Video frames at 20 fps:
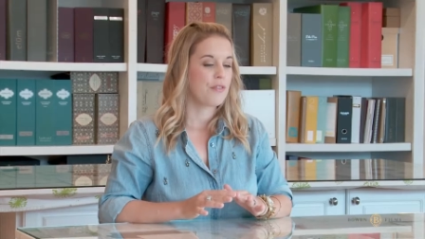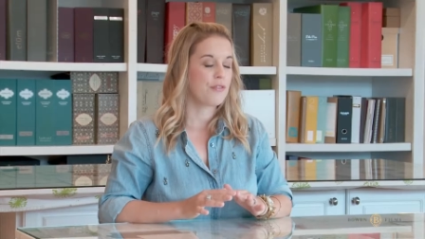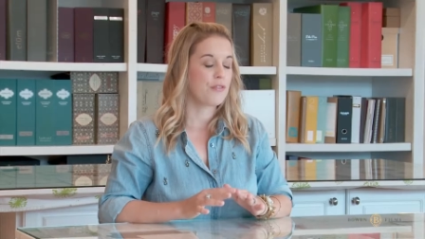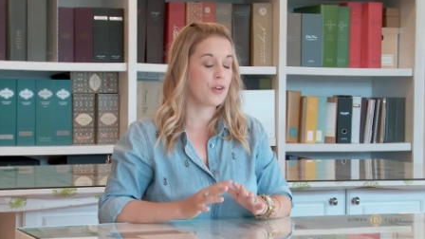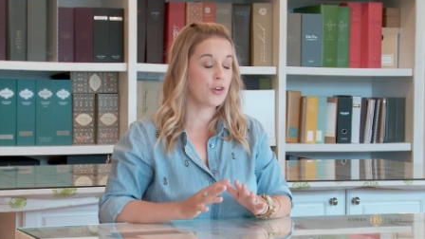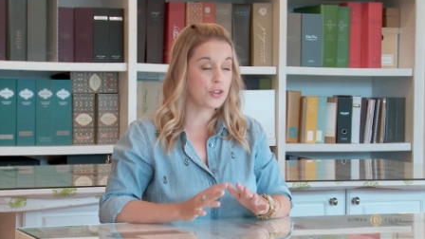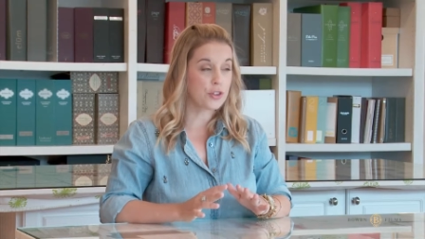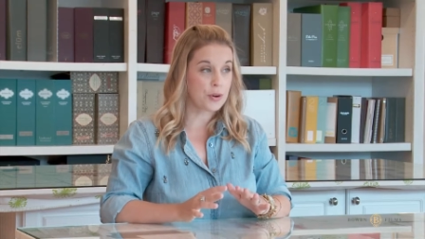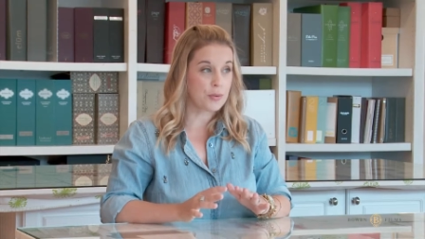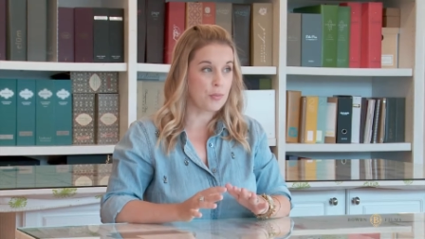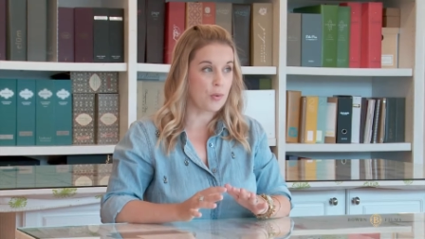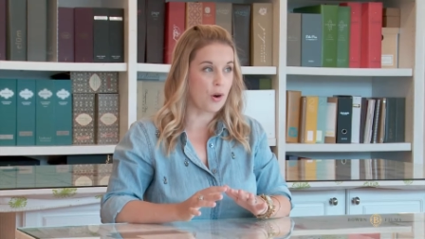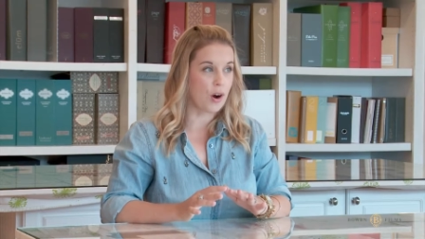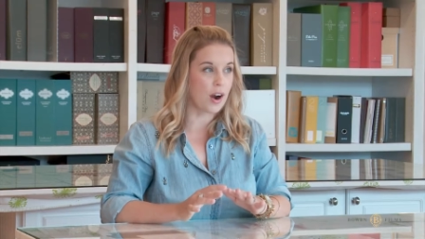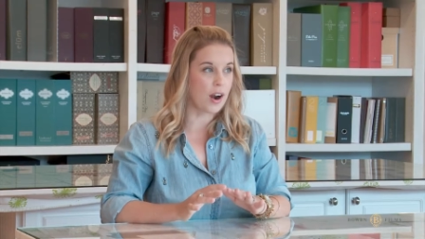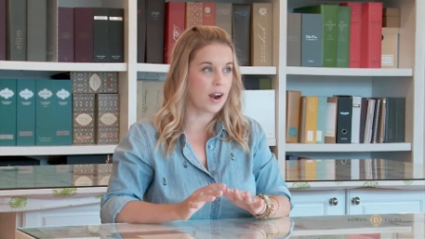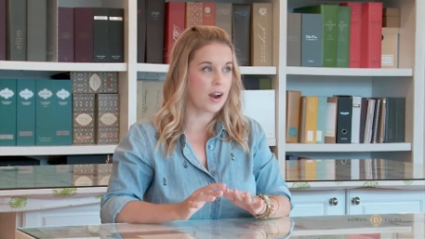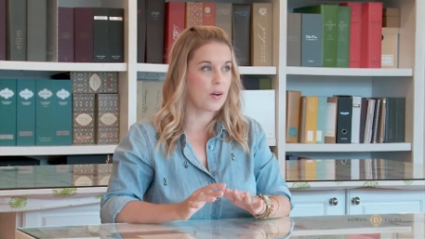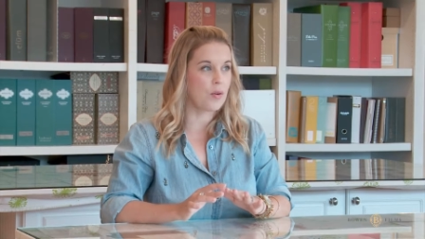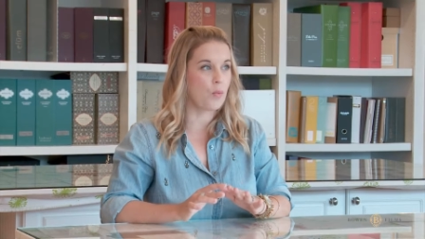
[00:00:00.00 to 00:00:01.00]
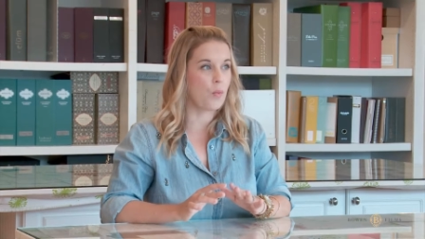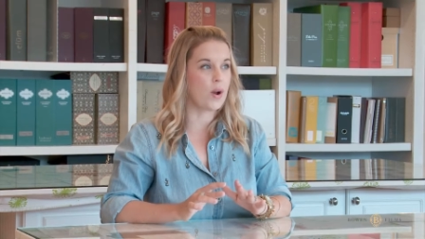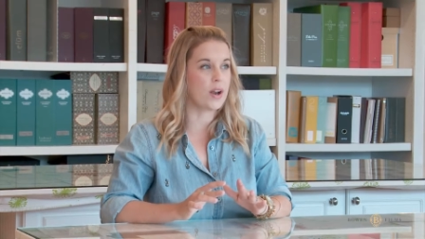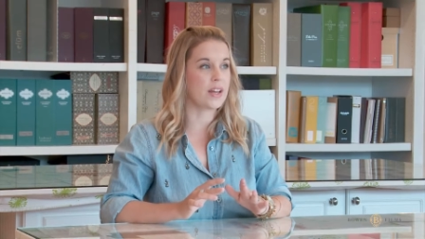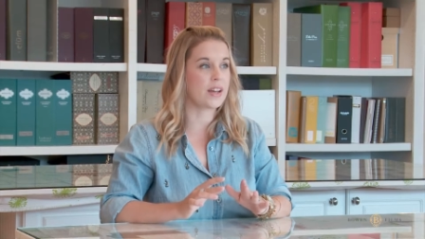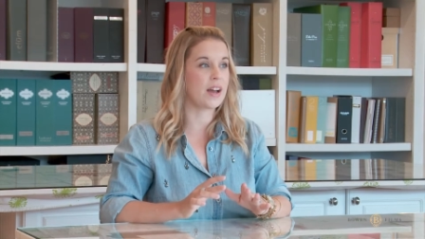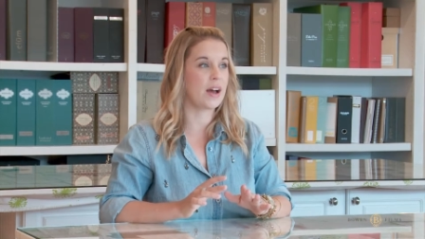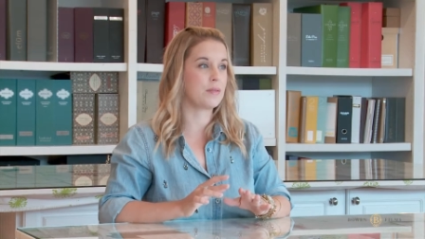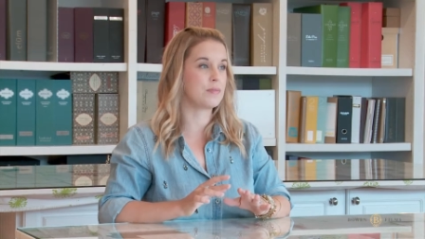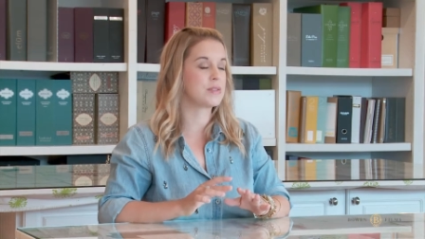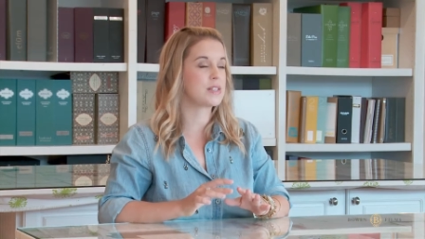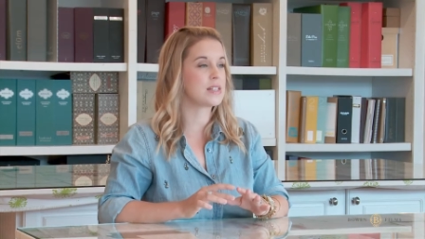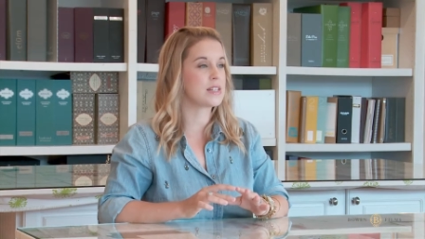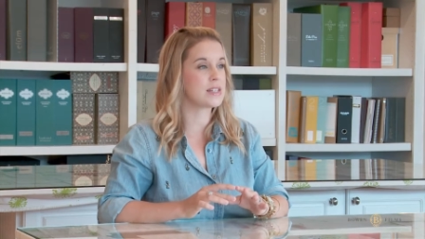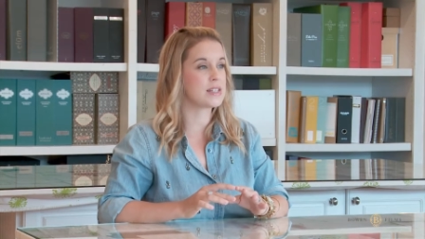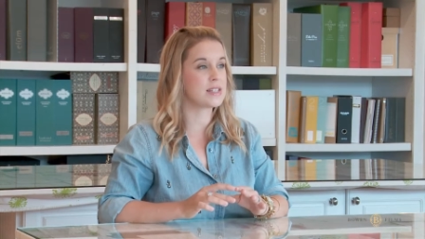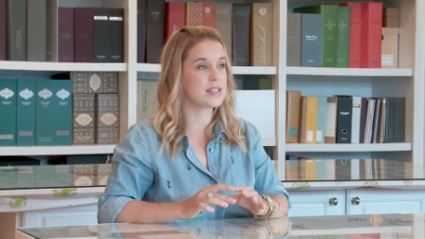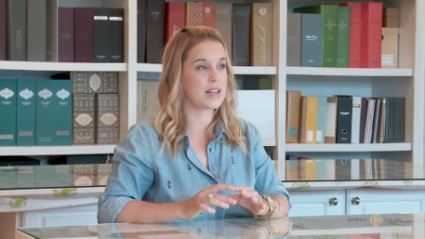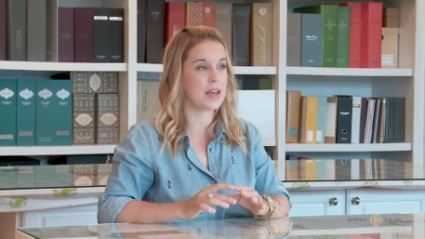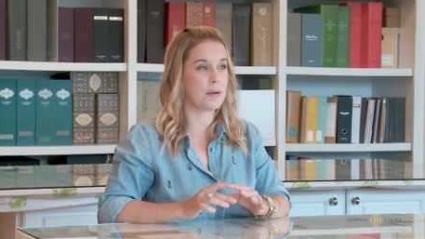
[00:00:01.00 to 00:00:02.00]
Furthermore, when it comes to
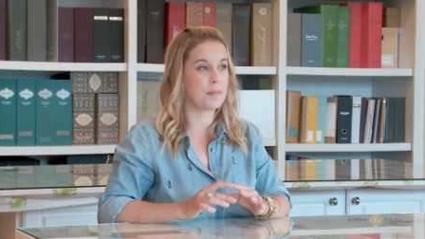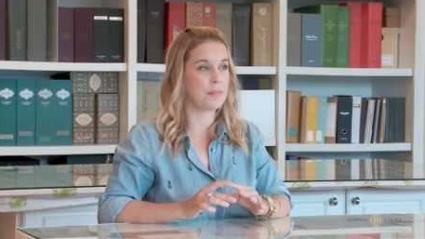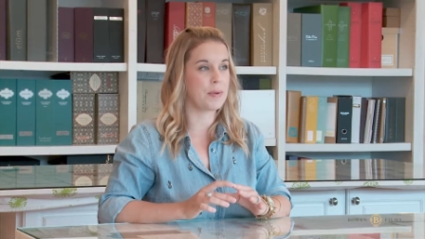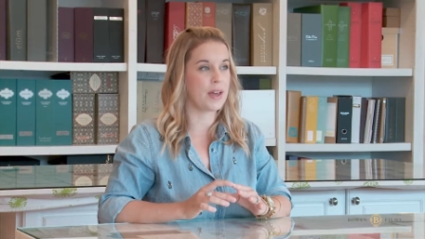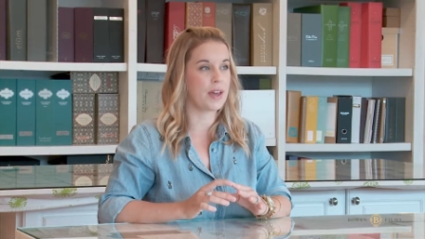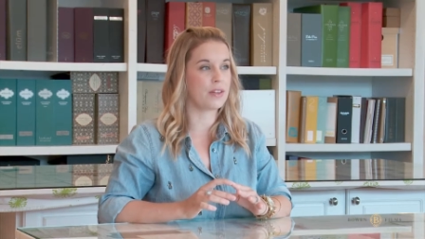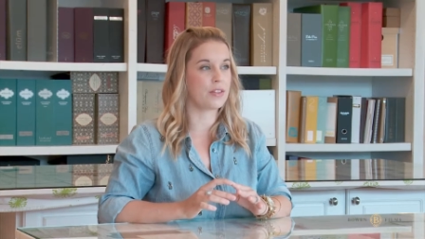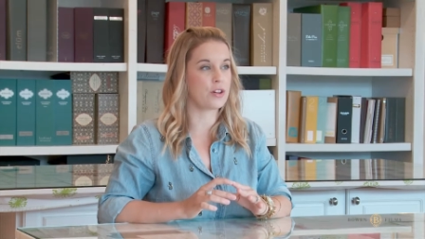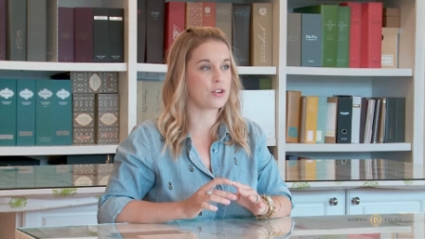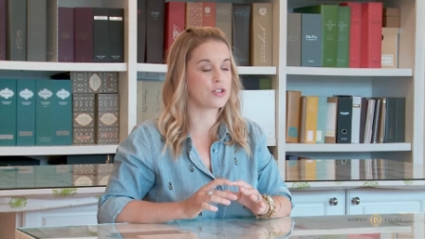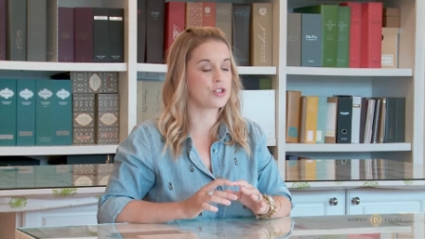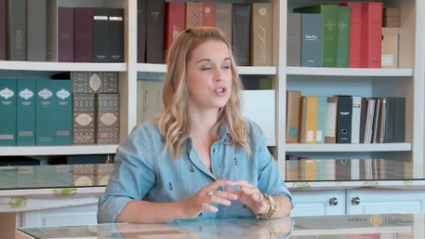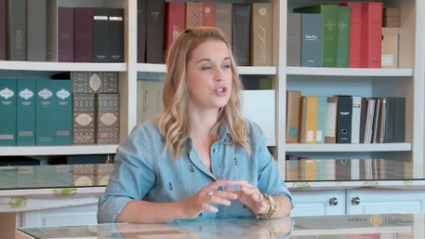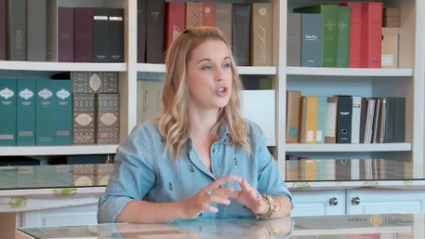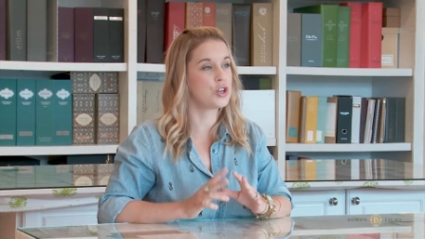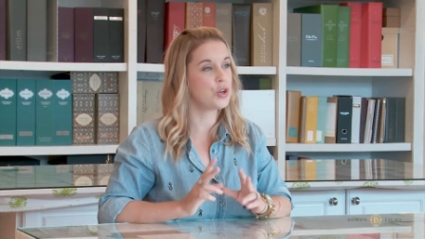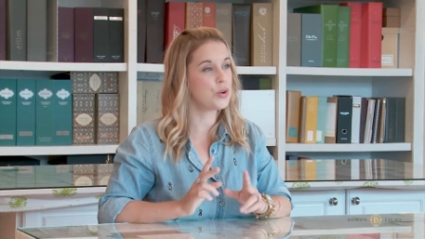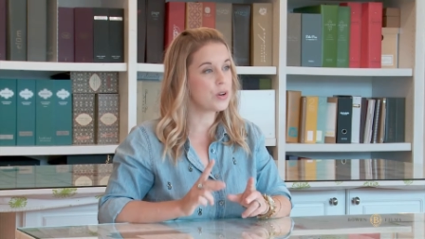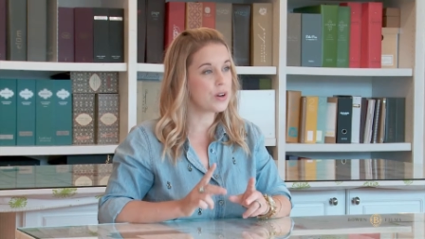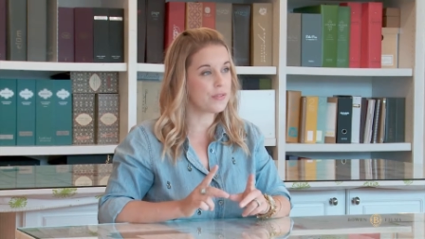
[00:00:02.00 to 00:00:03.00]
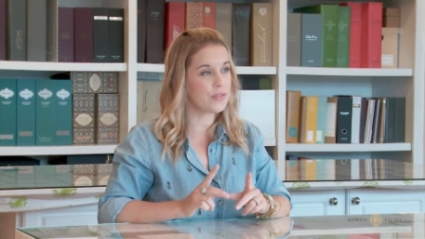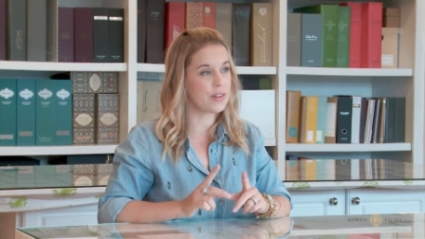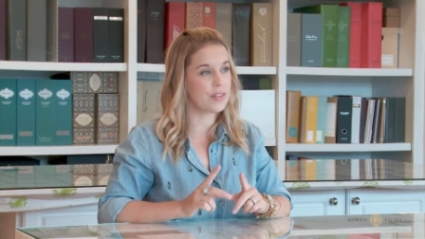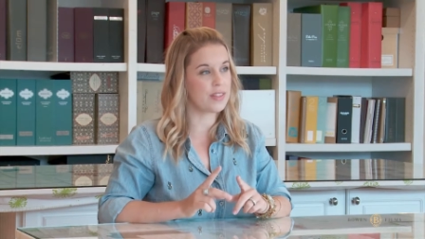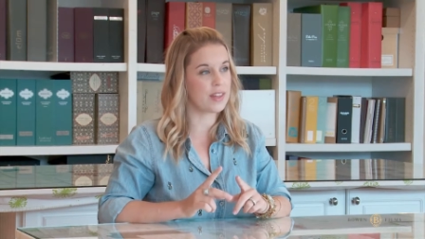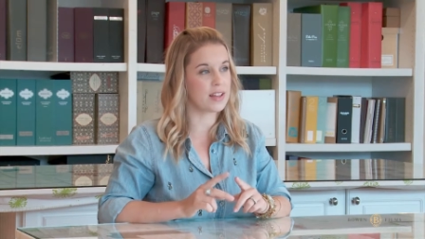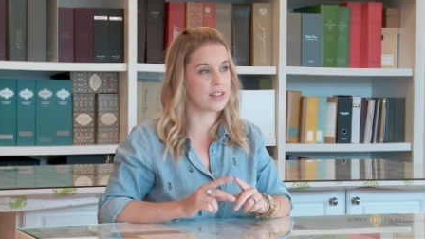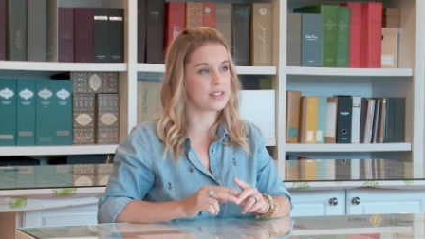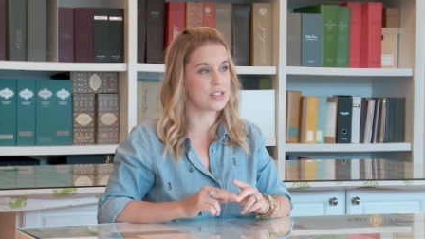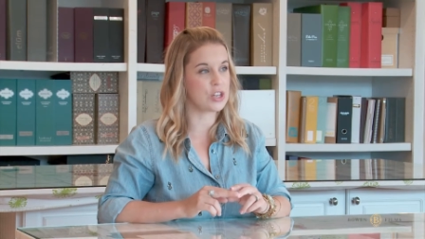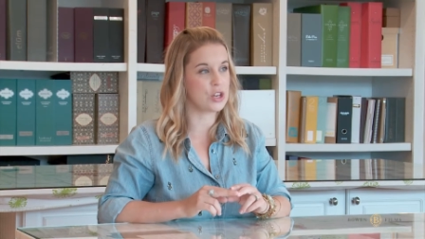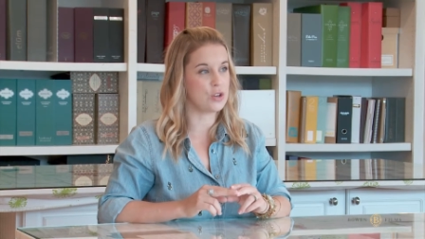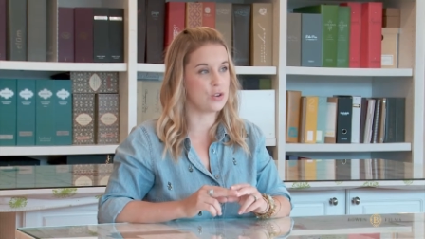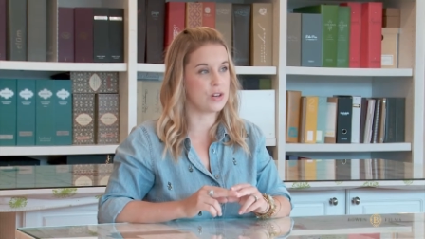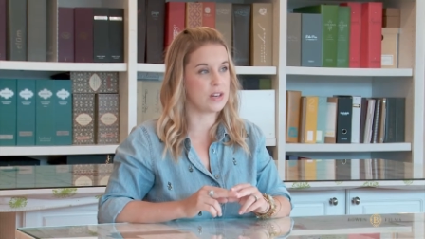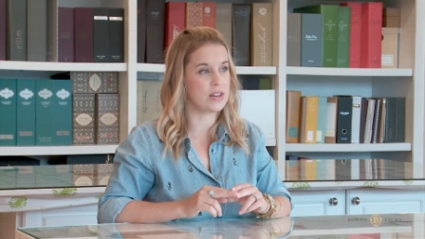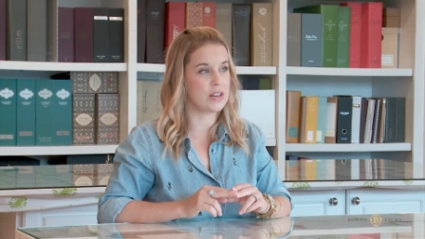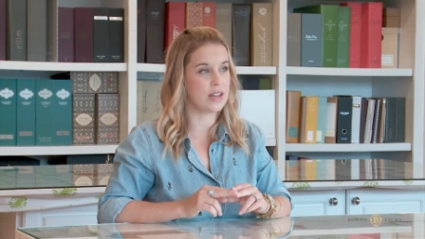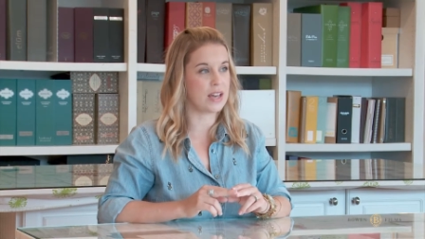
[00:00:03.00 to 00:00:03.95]
stamping, there's two different things that you need